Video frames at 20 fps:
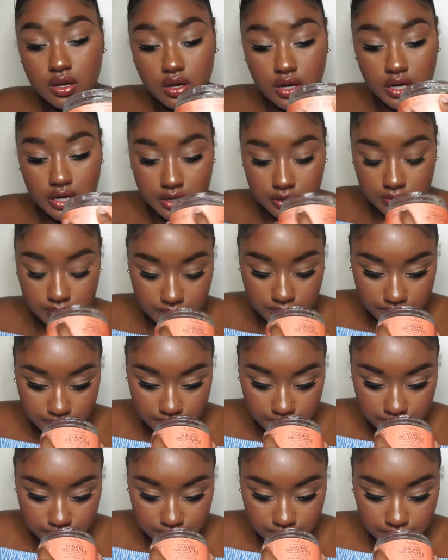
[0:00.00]
Um,
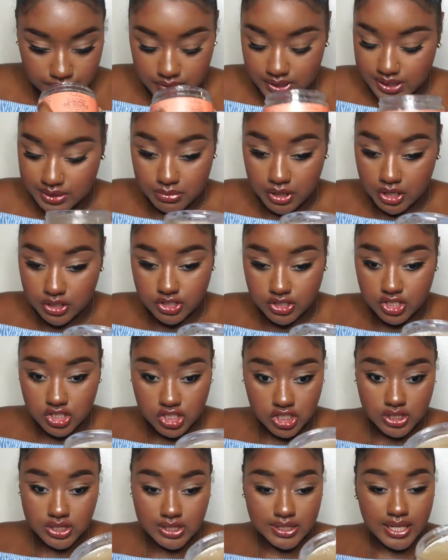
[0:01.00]
smells
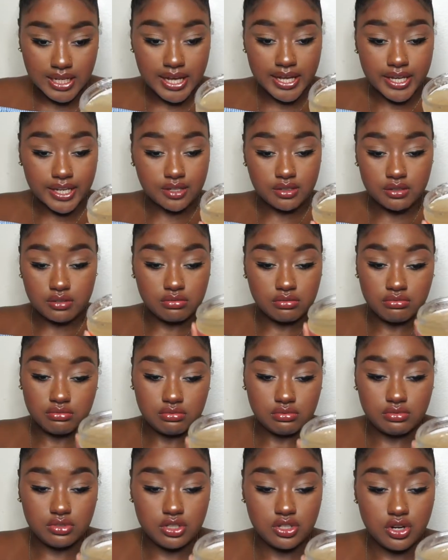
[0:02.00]
just like,
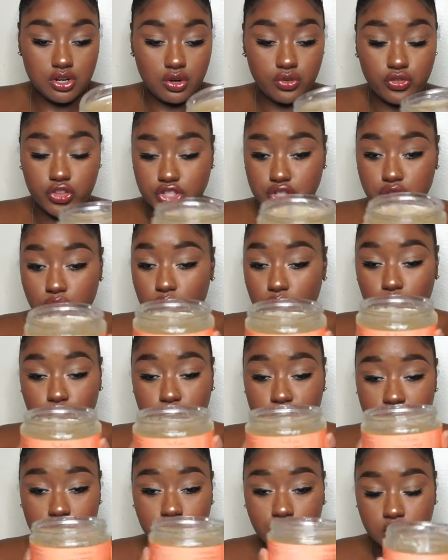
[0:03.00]
you know, this whole
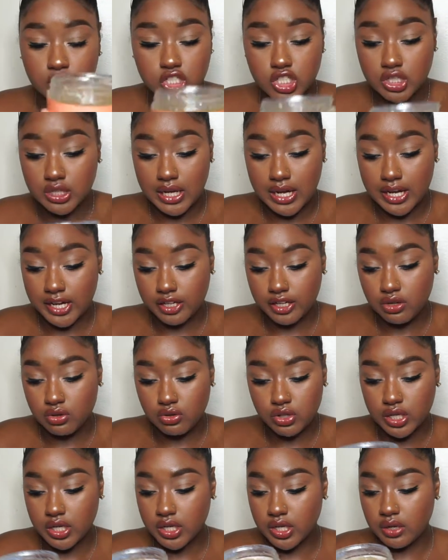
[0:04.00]
Shea Moisture line,
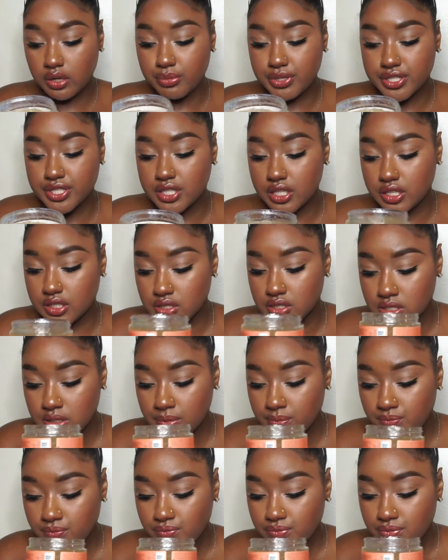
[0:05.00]
coconut hibiscus.
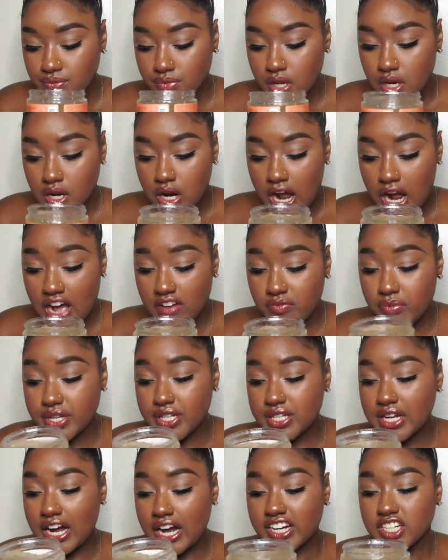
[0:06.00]
I've
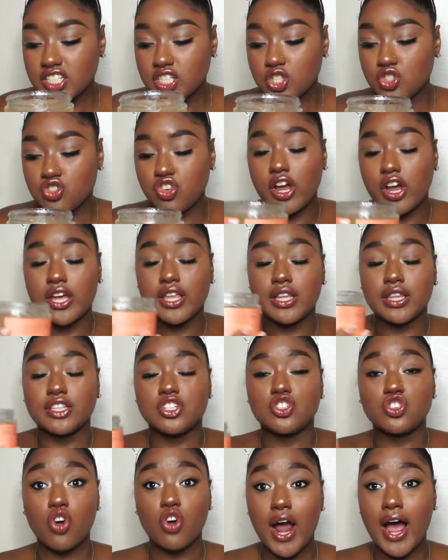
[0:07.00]
been dying to try
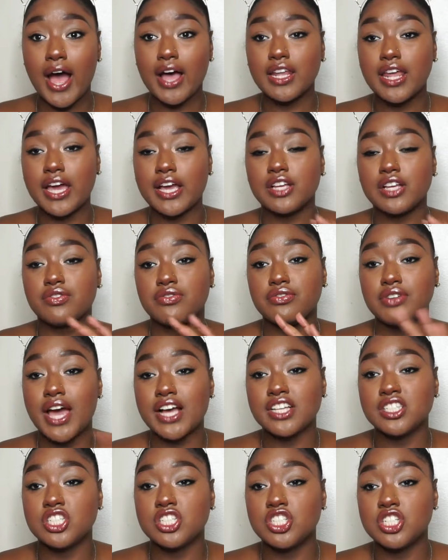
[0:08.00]
try like
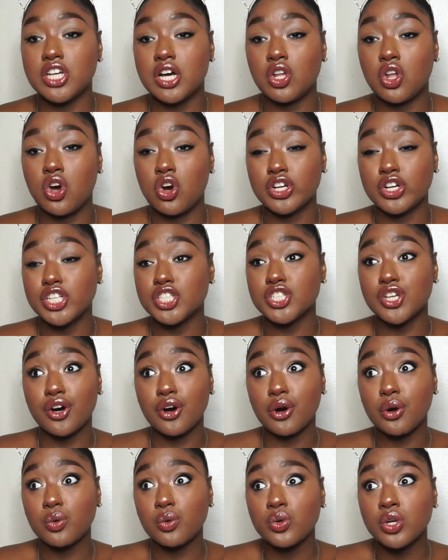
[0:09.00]
flaxseed gel on its
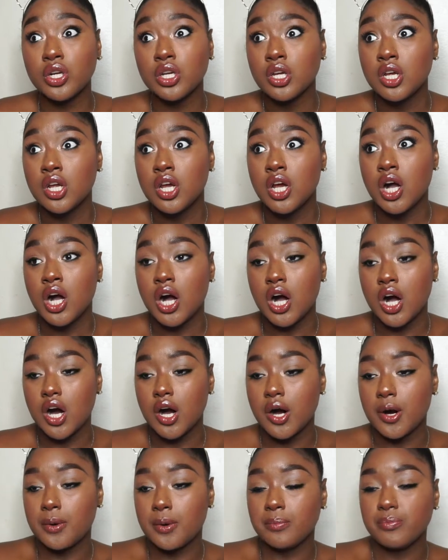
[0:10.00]
own.
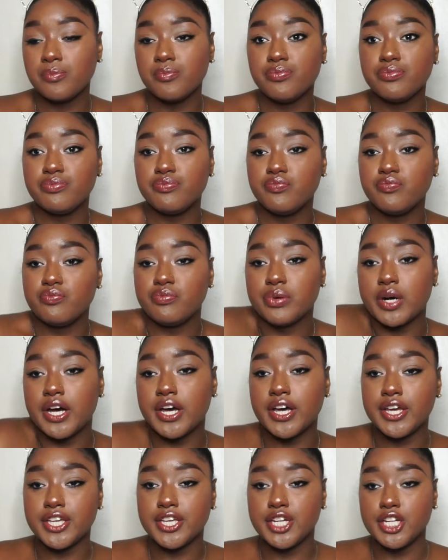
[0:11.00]
Um,
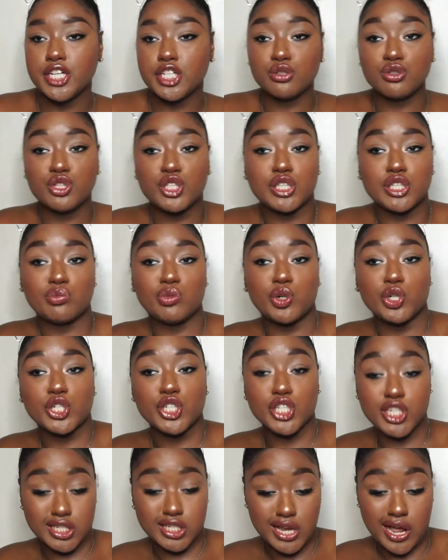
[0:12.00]
but you know, Shea
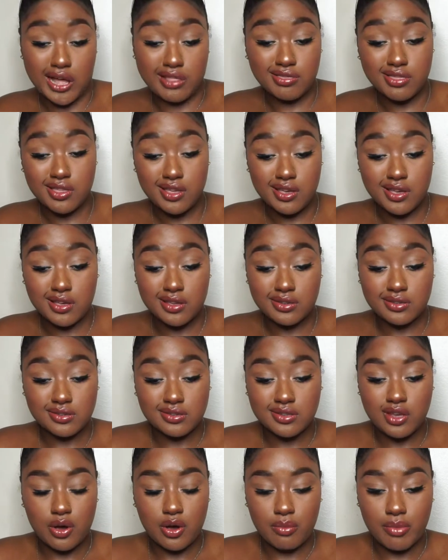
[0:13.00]
Moisture's got this,
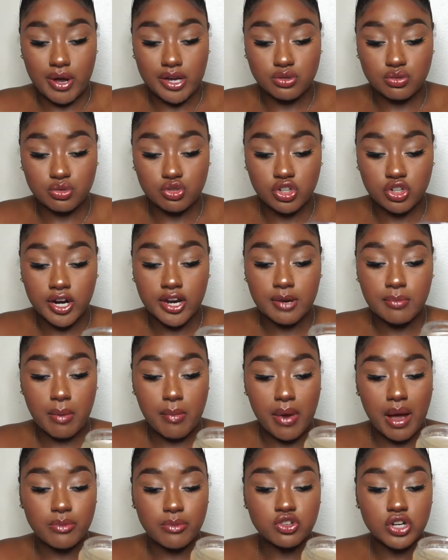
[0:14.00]
so might as well try it. My
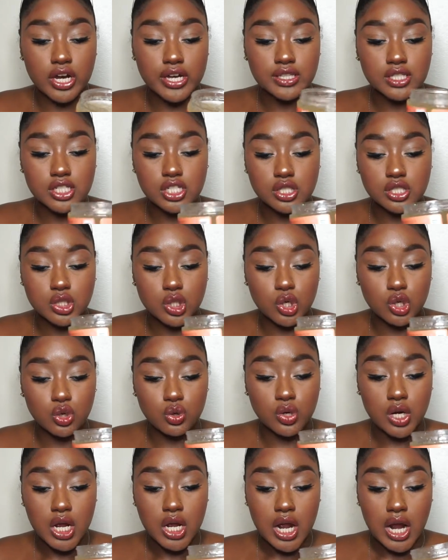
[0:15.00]
mom tried this,
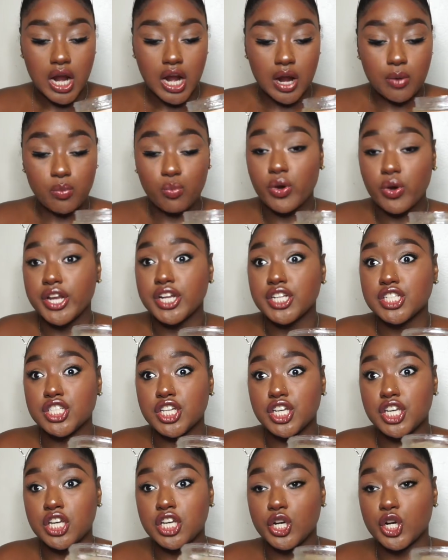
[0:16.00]
so I'm waiting to
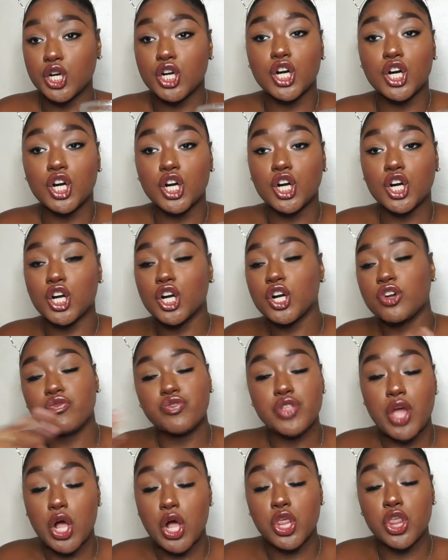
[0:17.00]
hear her
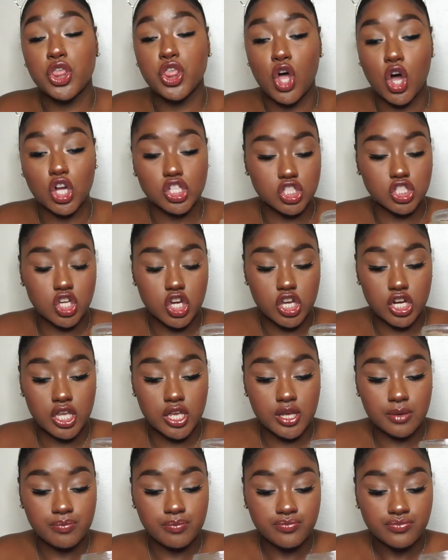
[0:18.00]
thoughts on
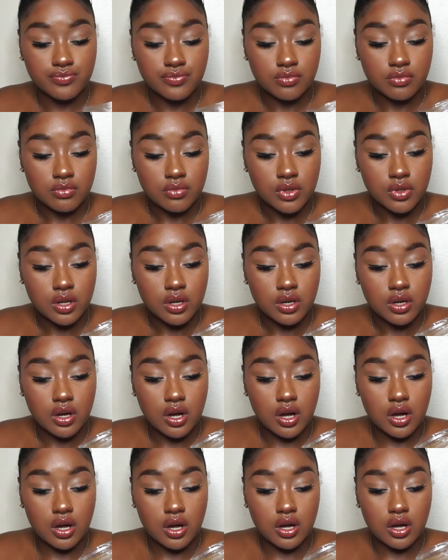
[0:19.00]
it.
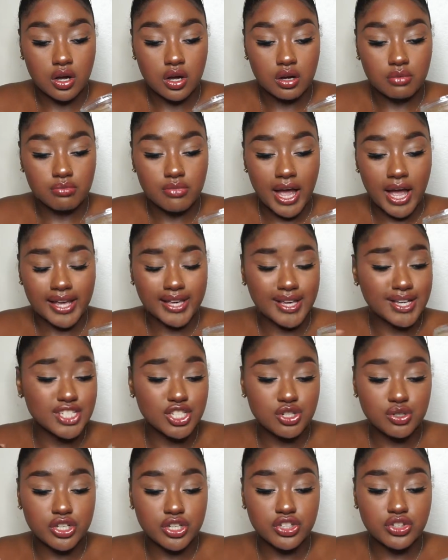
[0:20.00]
Um, I
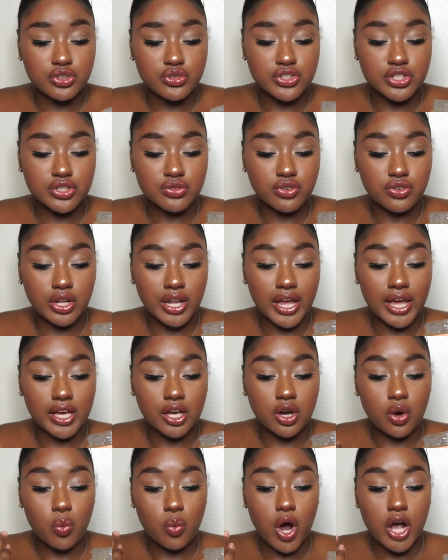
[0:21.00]
guess you could use this for
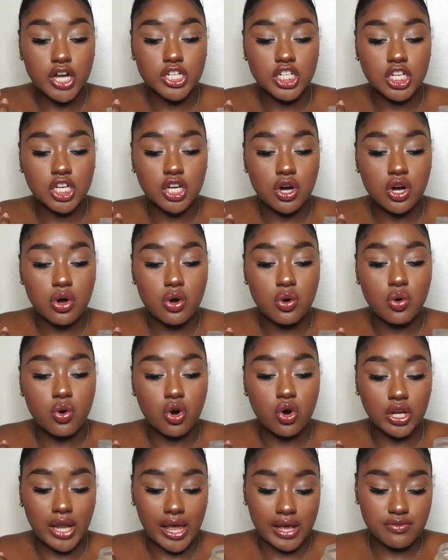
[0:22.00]
like a wash and go
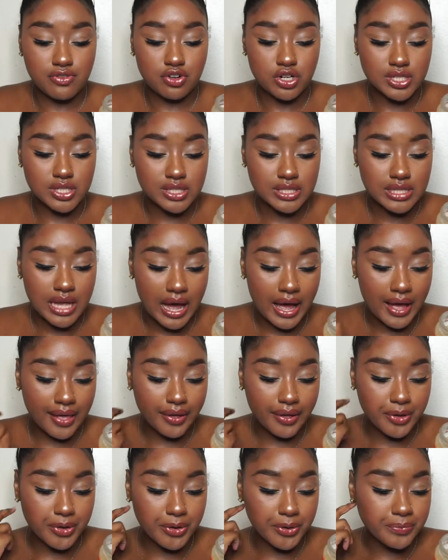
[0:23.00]
or like for a
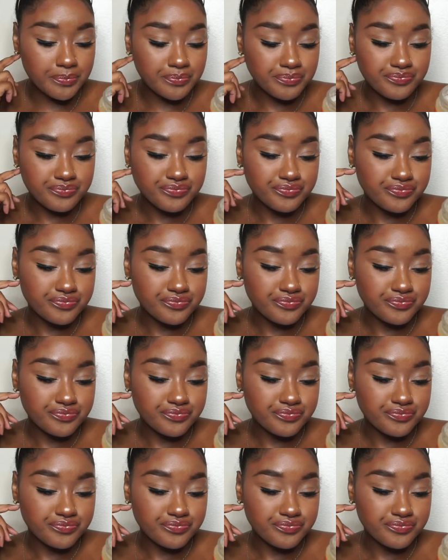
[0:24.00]
style.